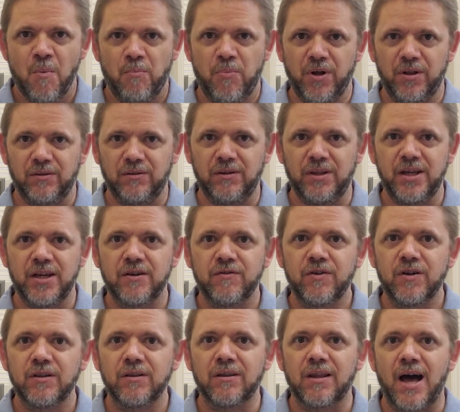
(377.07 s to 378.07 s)
But
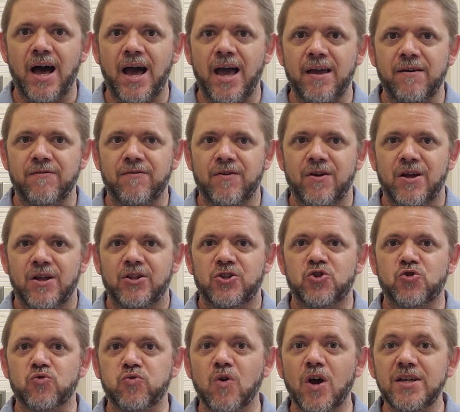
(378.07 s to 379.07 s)
live a life
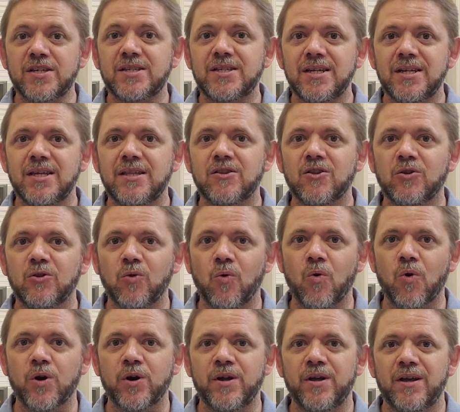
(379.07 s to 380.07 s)
trusting in the
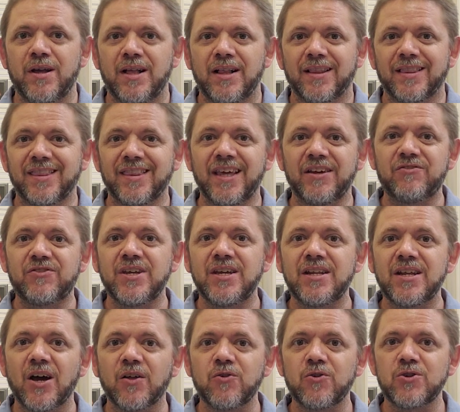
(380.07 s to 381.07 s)
Lord,
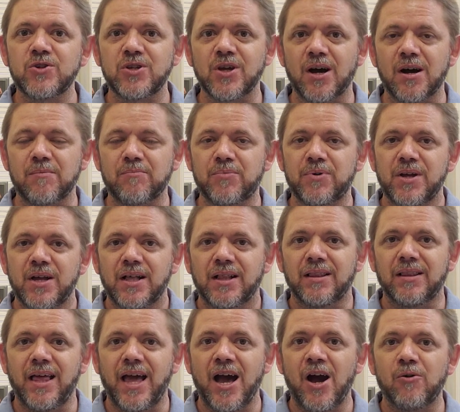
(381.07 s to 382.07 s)
lifting others up,
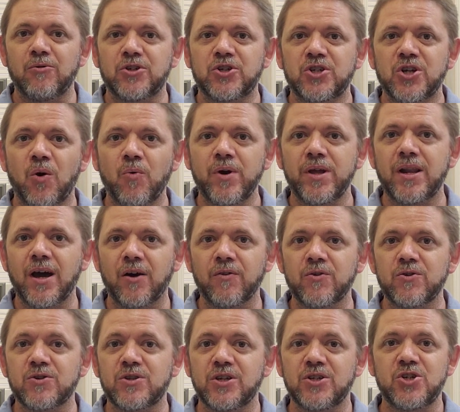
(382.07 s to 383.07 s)
showing
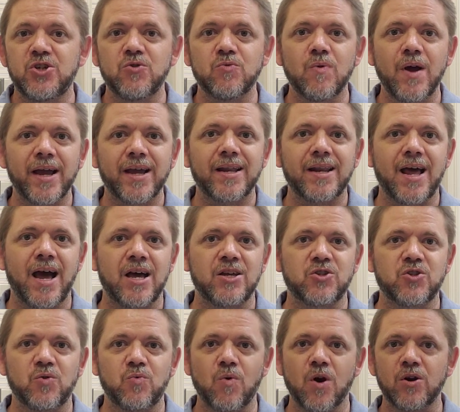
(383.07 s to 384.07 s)
others that you
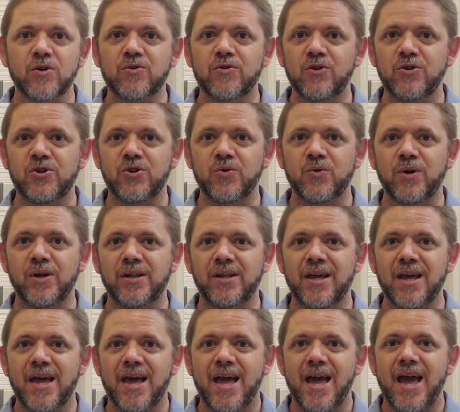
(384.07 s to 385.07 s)
recognize the work they're doing.
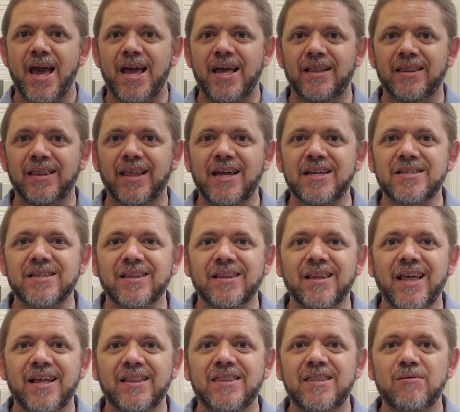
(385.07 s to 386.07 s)
And let's
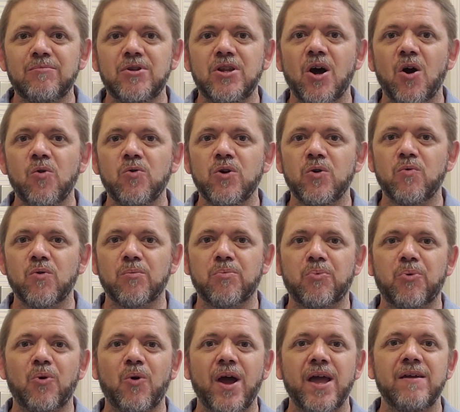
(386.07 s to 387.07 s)
let them know that we're
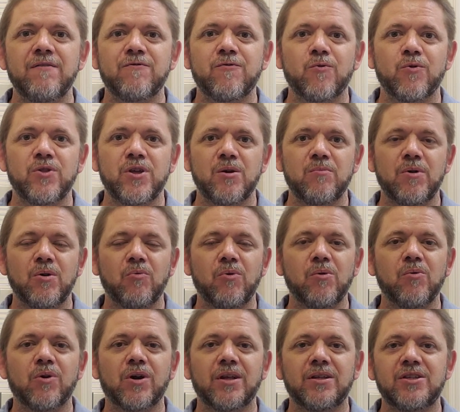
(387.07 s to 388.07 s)
praying for them and
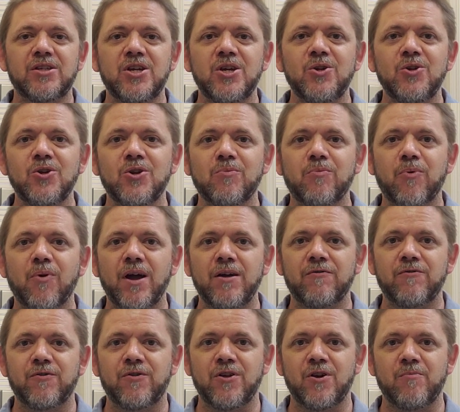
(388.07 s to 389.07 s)
we will continue to
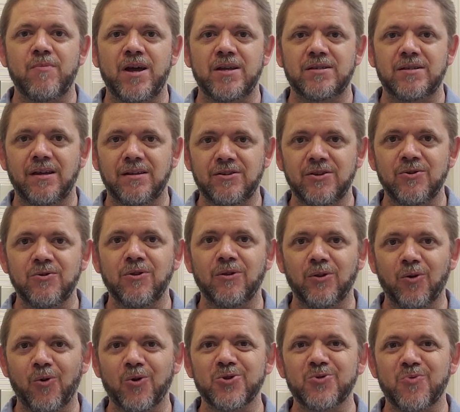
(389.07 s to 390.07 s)
pray for them as they do the
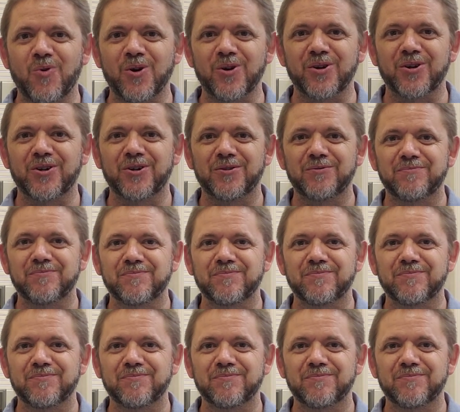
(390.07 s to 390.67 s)
Lord's work.